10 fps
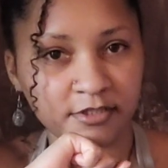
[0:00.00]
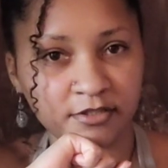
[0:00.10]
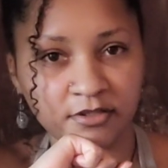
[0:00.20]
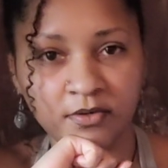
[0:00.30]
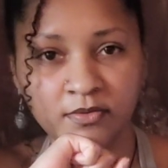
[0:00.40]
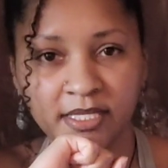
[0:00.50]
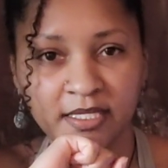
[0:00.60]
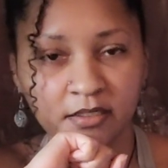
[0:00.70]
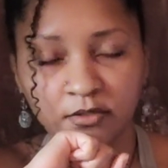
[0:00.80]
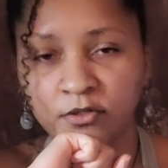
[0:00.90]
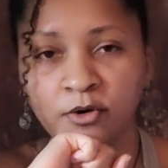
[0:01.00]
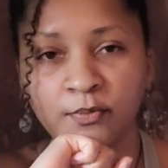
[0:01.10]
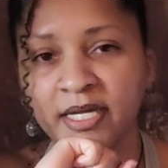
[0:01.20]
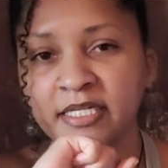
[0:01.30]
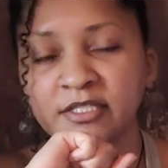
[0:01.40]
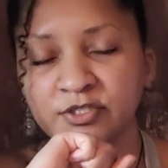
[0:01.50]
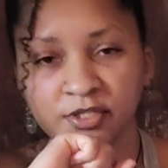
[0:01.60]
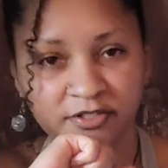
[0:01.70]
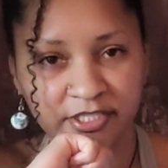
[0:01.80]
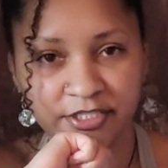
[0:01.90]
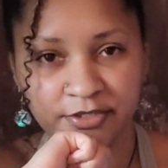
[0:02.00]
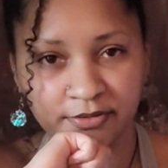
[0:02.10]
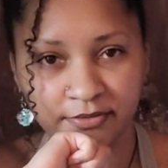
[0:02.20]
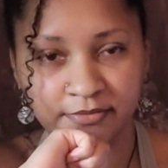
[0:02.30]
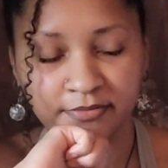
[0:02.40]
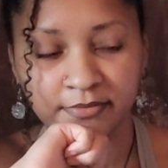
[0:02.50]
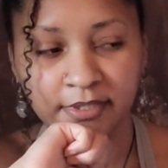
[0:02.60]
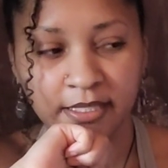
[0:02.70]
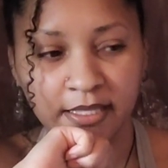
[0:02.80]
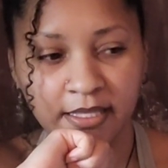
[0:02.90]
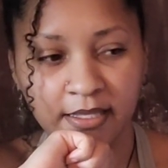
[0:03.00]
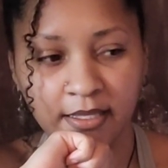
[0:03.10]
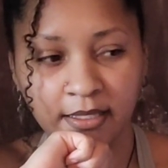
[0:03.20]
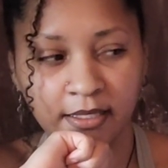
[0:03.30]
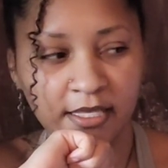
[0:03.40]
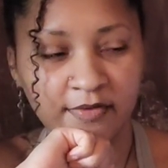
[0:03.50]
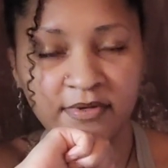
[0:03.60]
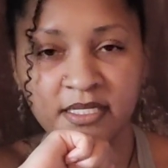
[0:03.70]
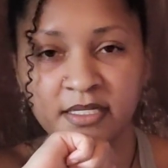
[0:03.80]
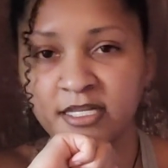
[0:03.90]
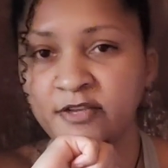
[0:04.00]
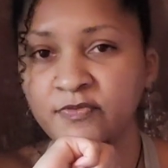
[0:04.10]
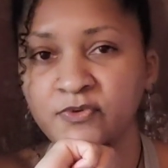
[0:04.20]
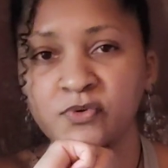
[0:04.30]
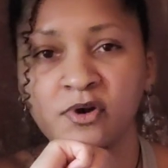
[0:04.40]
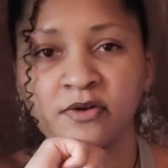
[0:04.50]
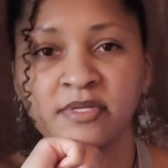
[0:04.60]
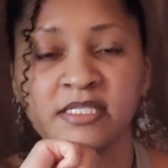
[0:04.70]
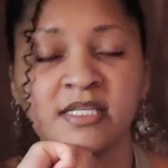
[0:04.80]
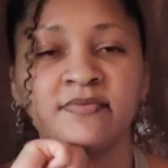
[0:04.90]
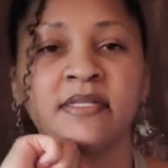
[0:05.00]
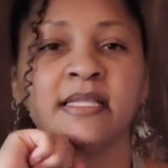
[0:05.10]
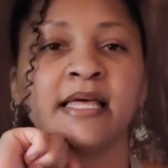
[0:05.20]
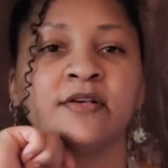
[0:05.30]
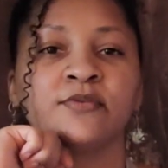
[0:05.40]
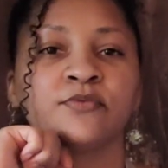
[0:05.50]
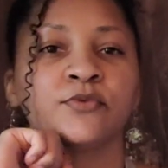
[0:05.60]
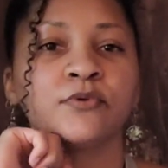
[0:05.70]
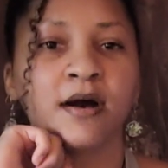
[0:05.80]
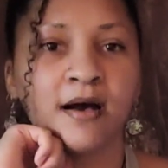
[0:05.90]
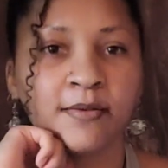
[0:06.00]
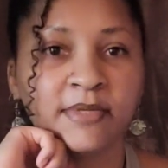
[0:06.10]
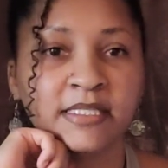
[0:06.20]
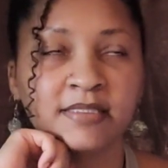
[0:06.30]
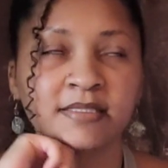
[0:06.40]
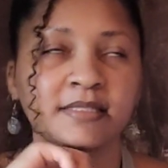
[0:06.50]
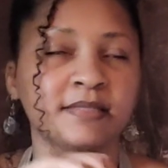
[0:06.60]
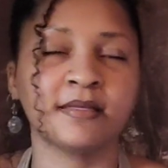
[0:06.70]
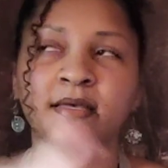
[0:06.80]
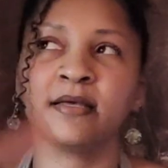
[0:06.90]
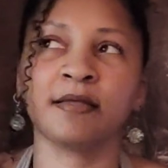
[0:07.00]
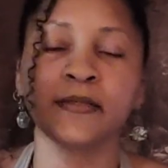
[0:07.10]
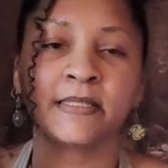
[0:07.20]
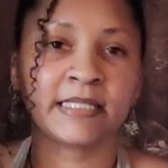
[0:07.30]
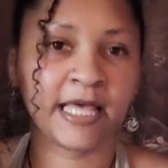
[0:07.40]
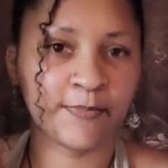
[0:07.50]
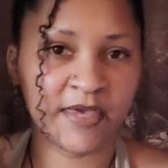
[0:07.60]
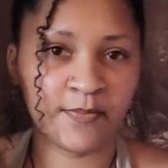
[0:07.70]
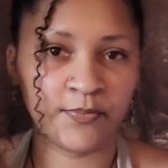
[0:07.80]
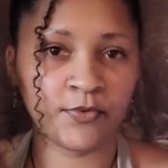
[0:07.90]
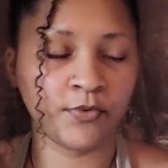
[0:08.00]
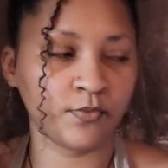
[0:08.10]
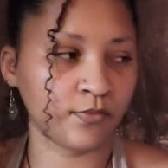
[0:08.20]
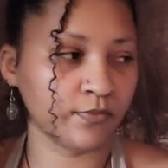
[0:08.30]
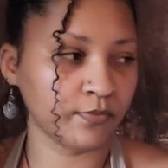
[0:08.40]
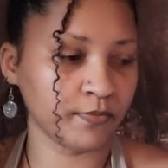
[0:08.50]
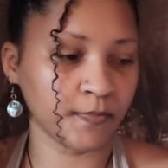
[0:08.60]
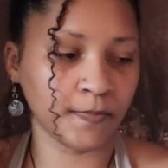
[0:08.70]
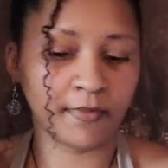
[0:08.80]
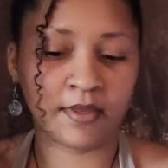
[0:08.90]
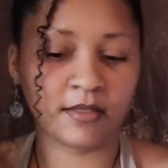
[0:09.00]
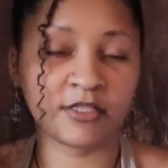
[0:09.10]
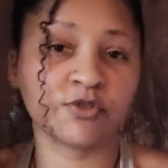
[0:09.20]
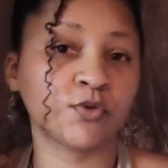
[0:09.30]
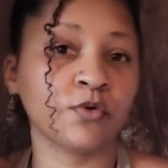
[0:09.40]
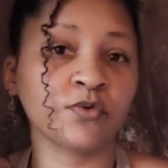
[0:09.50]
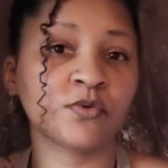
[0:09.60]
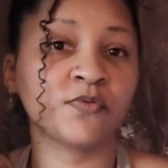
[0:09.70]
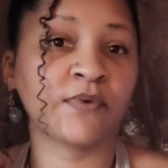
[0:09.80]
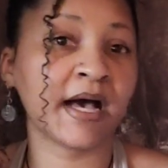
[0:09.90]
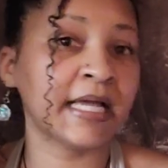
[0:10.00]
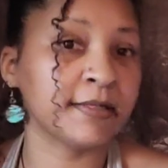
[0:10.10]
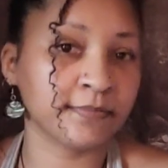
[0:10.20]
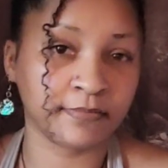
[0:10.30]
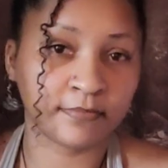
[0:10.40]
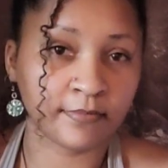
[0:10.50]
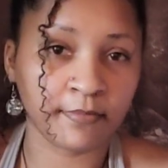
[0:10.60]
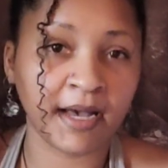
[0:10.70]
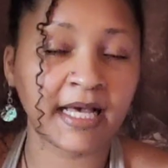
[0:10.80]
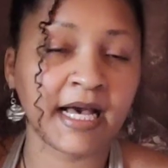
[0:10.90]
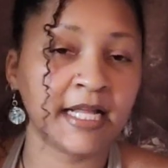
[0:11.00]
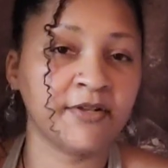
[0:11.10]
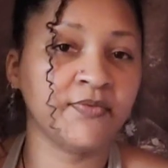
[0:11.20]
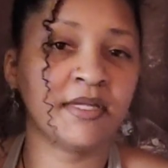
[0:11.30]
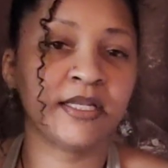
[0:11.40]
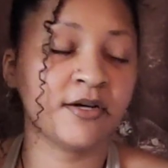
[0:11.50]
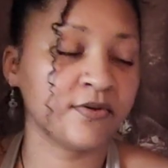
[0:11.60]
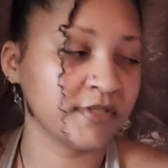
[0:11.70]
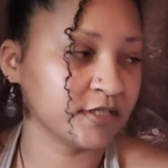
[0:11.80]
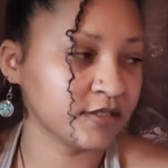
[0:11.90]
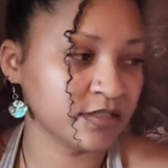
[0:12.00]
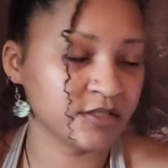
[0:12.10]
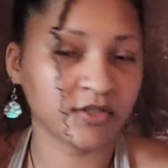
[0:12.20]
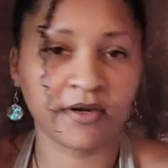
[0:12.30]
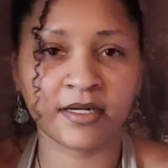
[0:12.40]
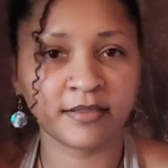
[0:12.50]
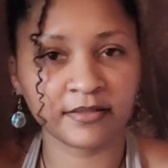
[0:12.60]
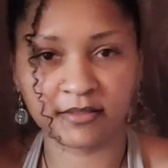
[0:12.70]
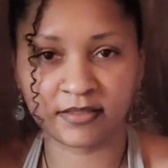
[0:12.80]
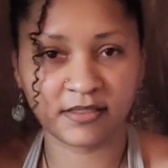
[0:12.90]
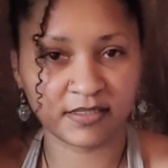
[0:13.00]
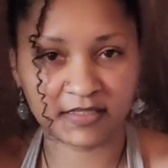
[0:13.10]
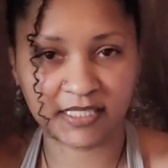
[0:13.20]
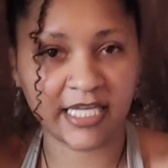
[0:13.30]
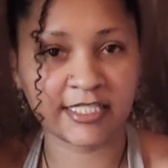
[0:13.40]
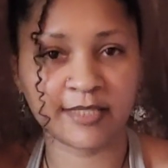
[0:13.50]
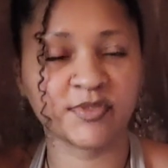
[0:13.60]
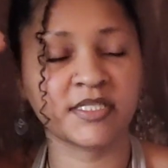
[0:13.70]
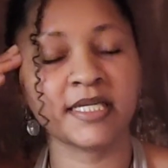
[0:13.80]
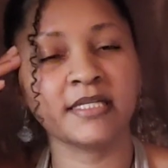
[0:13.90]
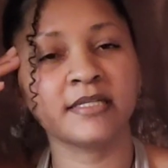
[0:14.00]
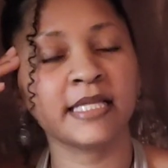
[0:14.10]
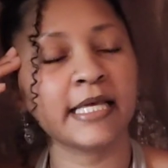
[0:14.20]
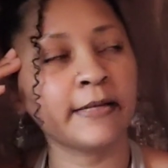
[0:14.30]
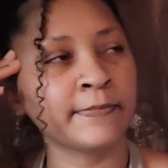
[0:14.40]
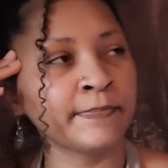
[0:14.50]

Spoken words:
don't let nobody discourage you. Even if you are receiving like rude comments that people, trolls will find my kind of video and start saying some shit. Like,